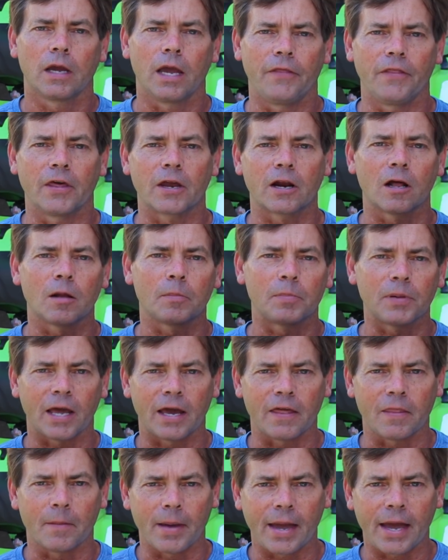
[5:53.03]
And then I'll
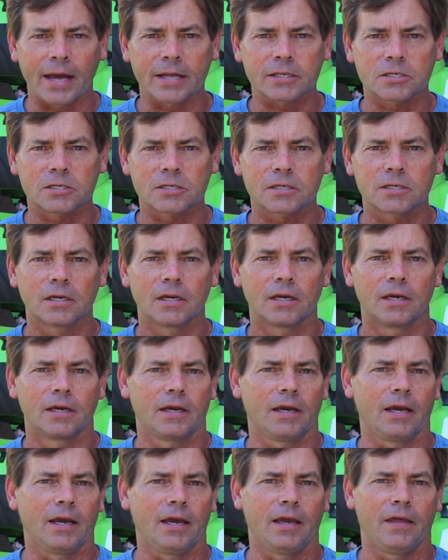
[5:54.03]
apply the mats
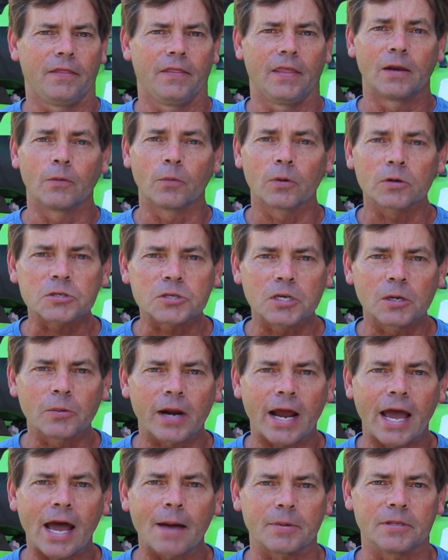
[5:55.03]
and then we'll see
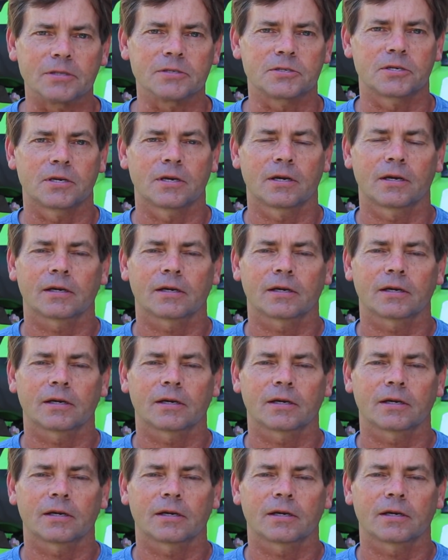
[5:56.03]
what happens.